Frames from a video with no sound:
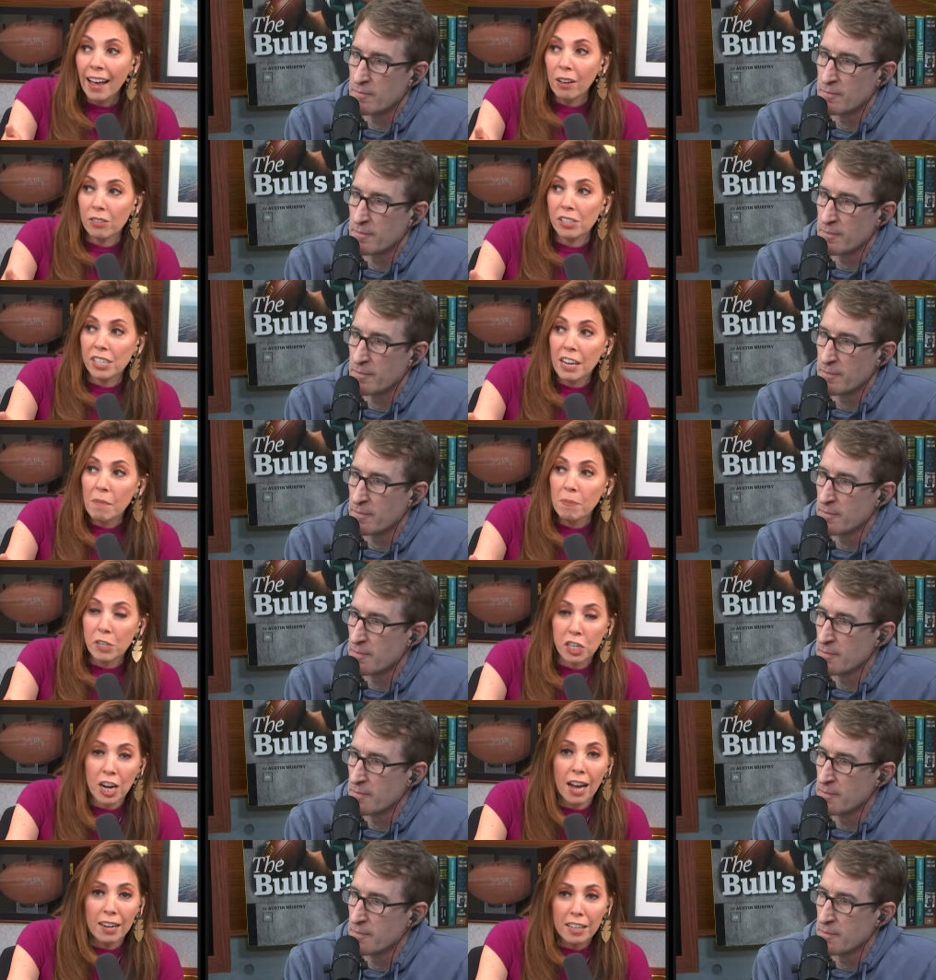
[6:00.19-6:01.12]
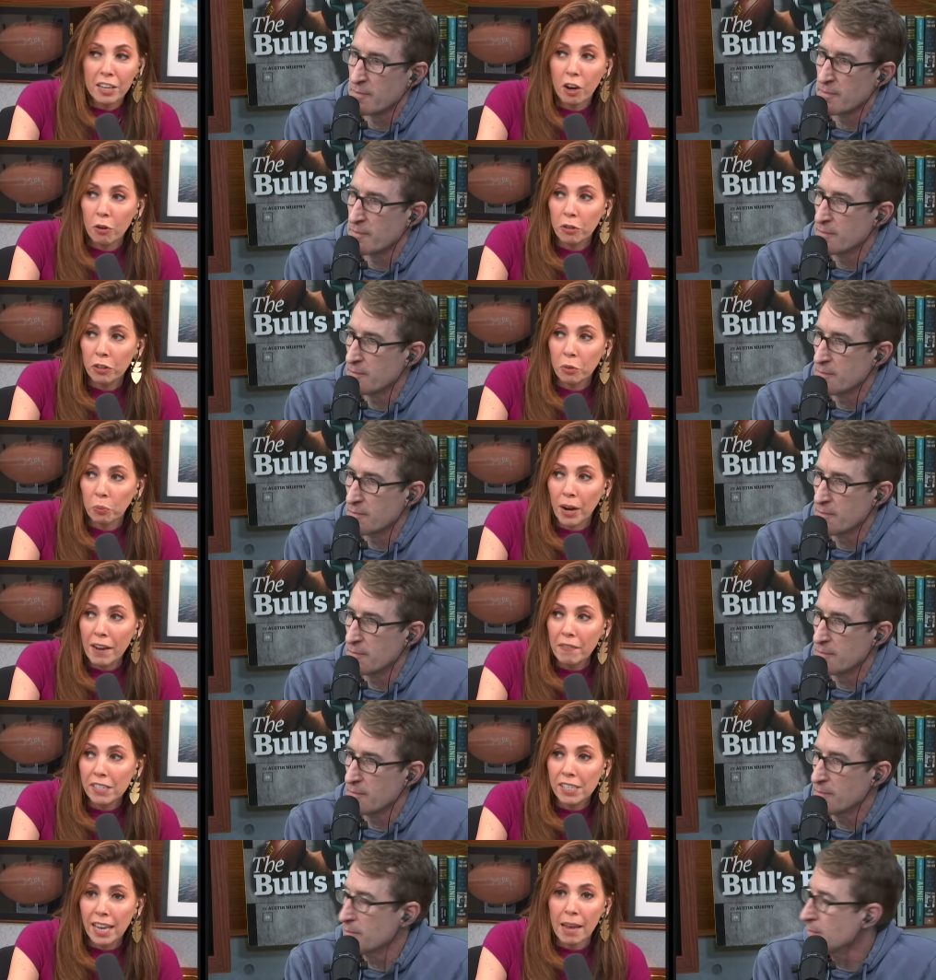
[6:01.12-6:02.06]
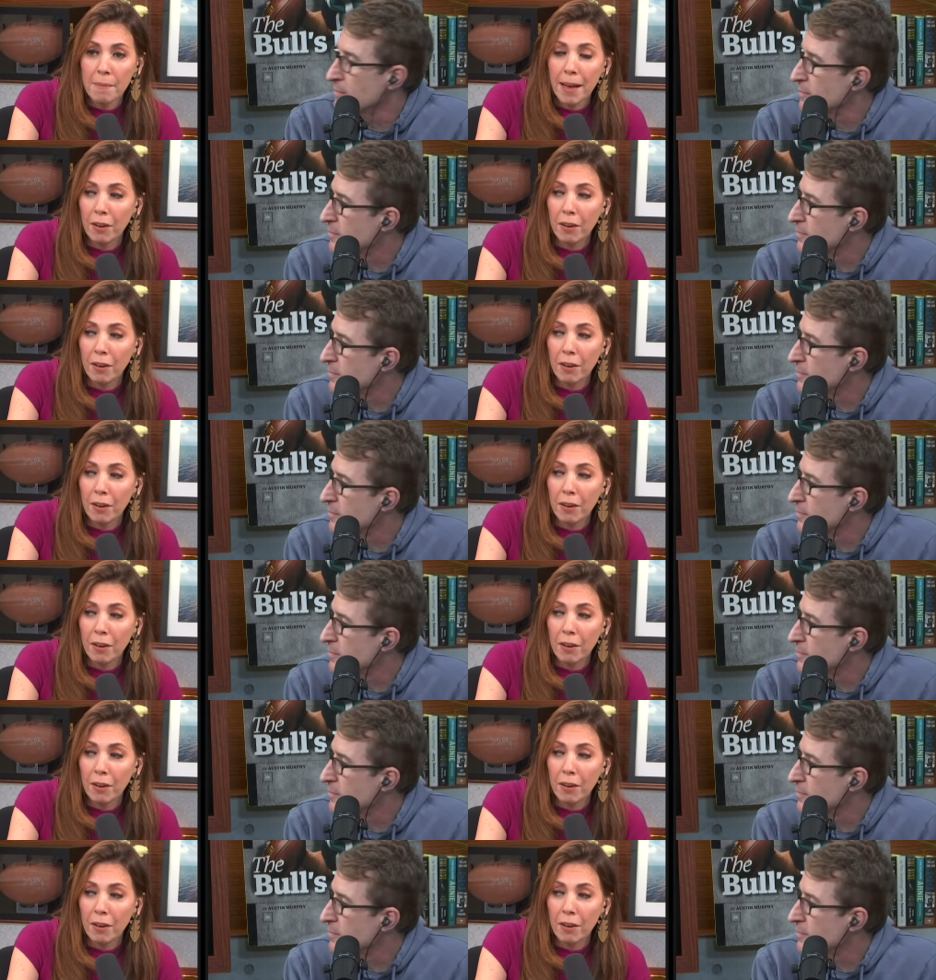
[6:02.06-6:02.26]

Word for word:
Speaker 1: Hell, Steve Bisciotti, the owner of the Ravens, came